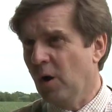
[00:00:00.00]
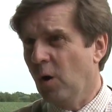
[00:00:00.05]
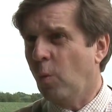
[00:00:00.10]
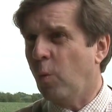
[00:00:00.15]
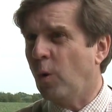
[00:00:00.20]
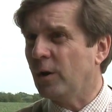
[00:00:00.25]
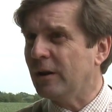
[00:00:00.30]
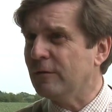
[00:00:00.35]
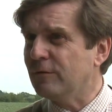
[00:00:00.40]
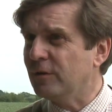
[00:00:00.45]

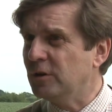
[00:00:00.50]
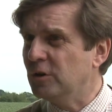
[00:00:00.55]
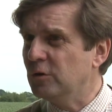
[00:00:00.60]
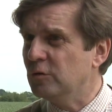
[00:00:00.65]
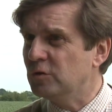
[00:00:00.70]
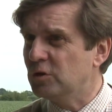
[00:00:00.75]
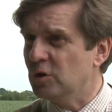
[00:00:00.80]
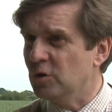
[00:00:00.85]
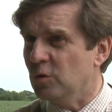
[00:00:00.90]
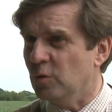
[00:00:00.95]
Whatever you
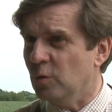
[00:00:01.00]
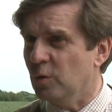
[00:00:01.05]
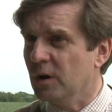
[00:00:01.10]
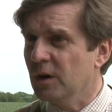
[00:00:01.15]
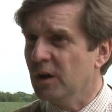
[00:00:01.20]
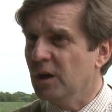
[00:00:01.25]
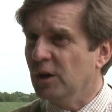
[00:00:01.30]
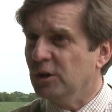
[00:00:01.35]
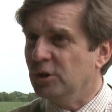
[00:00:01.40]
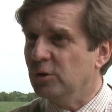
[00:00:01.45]
do,
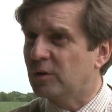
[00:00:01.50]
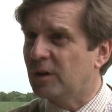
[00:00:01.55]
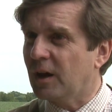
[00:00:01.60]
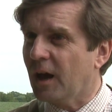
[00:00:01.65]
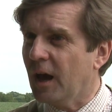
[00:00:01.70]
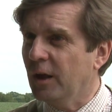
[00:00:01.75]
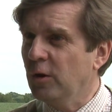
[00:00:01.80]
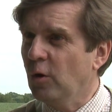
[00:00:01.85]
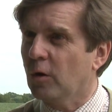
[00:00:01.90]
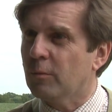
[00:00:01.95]
you
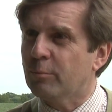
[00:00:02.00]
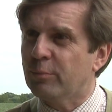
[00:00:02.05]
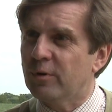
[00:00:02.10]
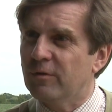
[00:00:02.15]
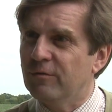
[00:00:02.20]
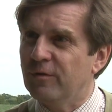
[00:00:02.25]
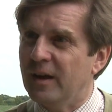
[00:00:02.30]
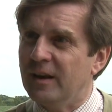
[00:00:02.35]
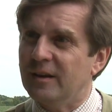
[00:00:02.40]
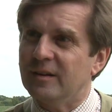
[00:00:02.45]
cannot
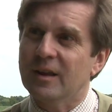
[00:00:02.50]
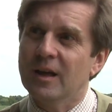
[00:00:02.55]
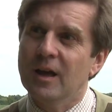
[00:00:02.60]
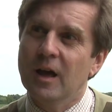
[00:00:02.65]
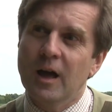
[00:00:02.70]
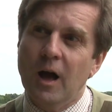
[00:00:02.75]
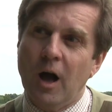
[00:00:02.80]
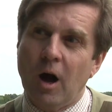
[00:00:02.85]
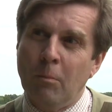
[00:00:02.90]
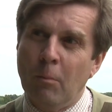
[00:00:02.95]
prevent
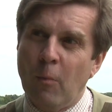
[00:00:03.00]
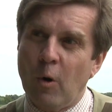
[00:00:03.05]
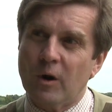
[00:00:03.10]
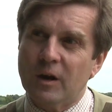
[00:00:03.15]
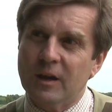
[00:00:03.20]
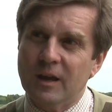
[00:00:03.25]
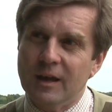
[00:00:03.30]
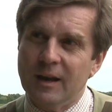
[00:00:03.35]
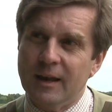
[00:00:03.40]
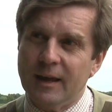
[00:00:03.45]
amok
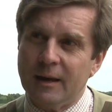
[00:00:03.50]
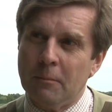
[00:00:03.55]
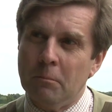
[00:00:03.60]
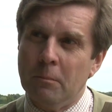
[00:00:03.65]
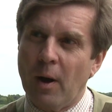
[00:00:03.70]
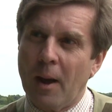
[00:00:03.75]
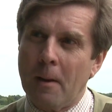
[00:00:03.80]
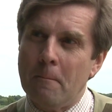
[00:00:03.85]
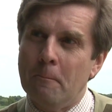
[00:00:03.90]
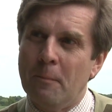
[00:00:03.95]
killing
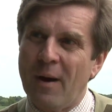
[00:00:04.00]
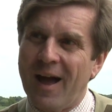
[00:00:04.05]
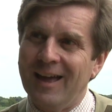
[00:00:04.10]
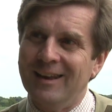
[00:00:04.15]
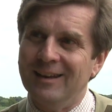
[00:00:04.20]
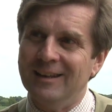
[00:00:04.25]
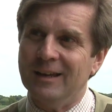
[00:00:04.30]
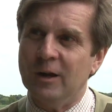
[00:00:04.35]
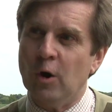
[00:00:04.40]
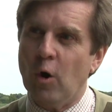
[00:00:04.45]
by
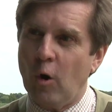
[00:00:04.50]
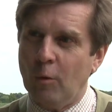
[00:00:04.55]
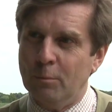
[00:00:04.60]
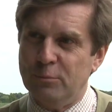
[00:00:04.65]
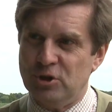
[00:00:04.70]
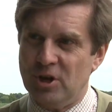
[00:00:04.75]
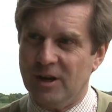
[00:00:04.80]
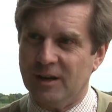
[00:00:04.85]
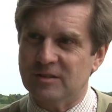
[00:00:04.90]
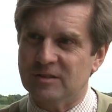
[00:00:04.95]
banning
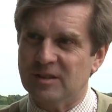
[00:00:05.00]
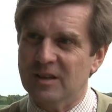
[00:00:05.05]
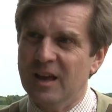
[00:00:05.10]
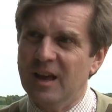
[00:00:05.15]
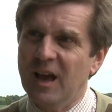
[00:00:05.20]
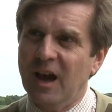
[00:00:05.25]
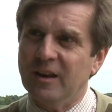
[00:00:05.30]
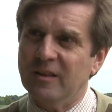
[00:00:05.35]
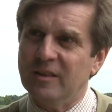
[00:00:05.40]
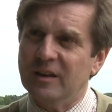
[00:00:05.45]
objects.
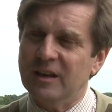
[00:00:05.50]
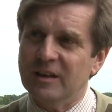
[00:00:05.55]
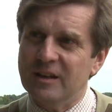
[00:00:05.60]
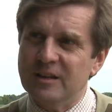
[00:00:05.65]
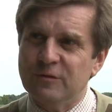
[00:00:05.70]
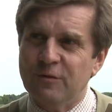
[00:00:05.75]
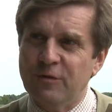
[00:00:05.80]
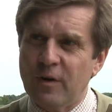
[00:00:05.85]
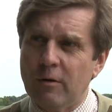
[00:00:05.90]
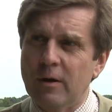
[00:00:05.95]
And I think it
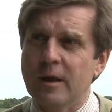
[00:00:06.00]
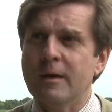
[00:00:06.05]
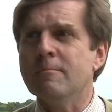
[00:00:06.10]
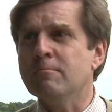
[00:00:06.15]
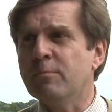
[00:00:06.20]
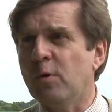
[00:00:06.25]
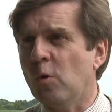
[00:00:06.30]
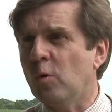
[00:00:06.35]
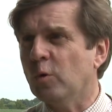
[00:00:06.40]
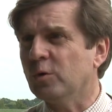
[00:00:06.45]
is very
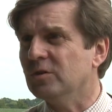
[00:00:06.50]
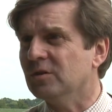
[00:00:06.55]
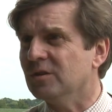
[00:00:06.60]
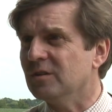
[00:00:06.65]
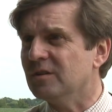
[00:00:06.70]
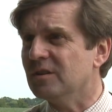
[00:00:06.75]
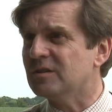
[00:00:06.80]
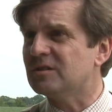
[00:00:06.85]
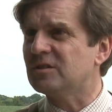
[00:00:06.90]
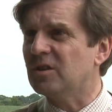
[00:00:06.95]
important
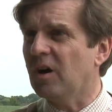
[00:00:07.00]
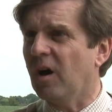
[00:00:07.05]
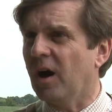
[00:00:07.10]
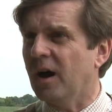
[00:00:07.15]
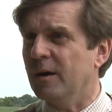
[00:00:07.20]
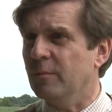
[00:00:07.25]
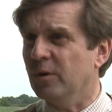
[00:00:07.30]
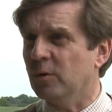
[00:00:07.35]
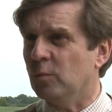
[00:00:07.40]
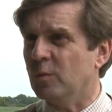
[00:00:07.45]
at this
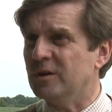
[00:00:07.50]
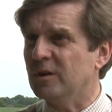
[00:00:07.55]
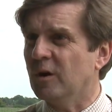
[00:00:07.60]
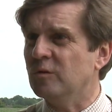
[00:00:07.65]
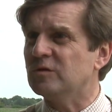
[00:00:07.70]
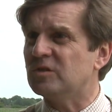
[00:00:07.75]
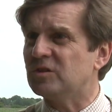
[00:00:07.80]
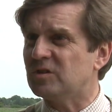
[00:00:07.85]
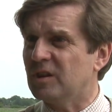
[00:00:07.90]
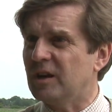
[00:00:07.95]
time that we
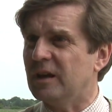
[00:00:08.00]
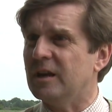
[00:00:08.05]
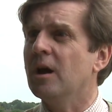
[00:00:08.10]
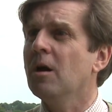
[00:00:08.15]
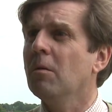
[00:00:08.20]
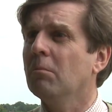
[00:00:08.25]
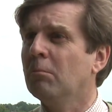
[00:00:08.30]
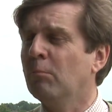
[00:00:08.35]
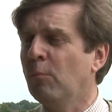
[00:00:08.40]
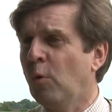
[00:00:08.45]
don't see
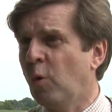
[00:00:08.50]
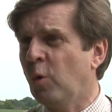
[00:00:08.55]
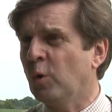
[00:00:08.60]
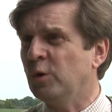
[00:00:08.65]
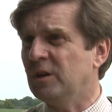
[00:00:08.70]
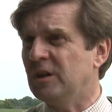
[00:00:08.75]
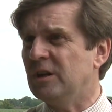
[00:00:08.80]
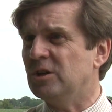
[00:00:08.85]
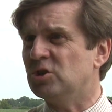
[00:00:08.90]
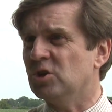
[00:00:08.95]
more
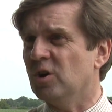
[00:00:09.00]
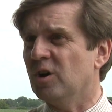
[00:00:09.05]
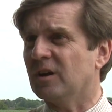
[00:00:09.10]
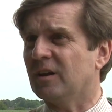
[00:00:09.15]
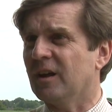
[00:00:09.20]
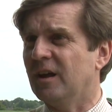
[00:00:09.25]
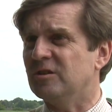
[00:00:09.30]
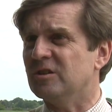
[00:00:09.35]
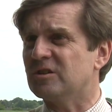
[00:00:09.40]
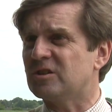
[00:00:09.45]
knee jerk
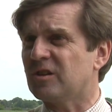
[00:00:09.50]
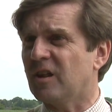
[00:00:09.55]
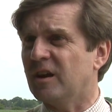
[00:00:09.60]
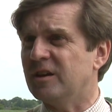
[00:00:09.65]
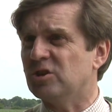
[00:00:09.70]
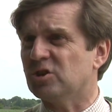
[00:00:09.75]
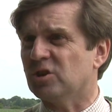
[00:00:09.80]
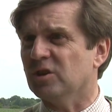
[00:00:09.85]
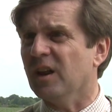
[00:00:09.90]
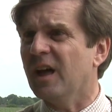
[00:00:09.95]

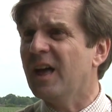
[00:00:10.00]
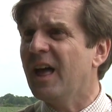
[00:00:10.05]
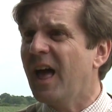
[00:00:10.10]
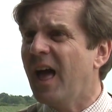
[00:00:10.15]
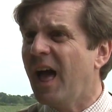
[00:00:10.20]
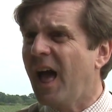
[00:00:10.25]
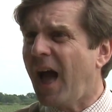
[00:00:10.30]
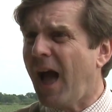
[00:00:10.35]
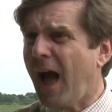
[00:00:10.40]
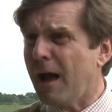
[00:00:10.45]
legislation.
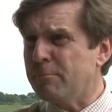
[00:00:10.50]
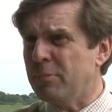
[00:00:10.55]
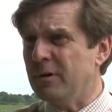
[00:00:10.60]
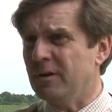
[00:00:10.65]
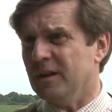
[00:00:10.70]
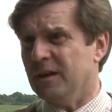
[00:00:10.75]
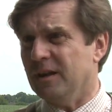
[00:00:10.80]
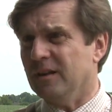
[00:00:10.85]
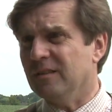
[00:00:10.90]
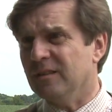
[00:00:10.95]

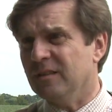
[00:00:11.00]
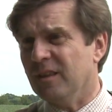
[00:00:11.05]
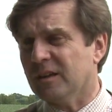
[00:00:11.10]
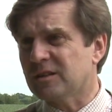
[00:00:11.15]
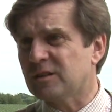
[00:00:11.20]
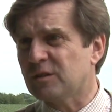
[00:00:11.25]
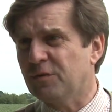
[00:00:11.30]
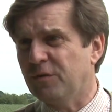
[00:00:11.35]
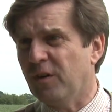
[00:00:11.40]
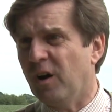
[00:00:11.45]
Happily,
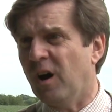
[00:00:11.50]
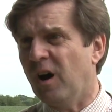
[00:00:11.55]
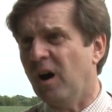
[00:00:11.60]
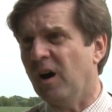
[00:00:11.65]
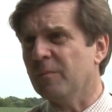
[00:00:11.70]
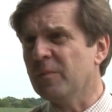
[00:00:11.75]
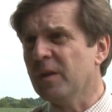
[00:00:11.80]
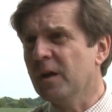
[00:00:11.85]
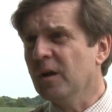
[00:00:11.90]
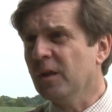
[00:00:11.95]
thus far,
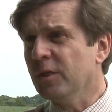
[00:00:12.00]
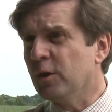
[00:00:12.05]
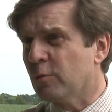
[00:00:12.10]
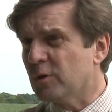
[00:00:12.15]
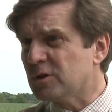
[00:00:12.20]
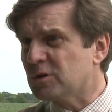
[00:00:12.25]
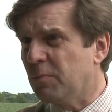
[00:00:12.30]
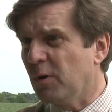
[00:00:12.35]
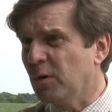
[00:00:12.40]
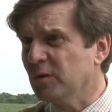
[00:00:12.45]
the
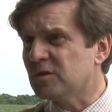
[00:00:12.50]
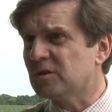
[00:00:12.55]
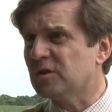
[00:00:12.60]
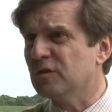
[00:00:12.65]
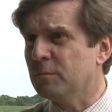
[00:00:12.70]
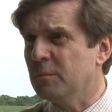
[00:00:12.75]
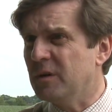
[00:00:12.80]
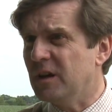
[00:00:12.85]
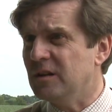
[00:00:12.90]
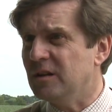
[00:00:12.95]
response
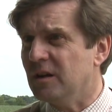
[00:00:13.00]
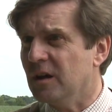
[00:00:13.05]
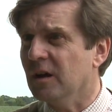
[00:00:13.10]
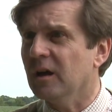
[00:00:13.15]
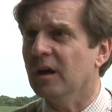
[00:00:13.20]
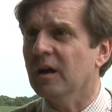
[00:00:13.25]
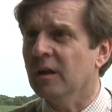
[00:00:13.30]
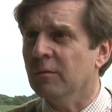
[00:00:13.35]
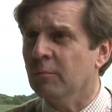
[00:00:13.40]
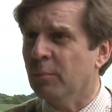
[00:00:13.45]
of media
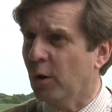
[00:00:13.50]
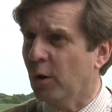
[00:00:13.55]
and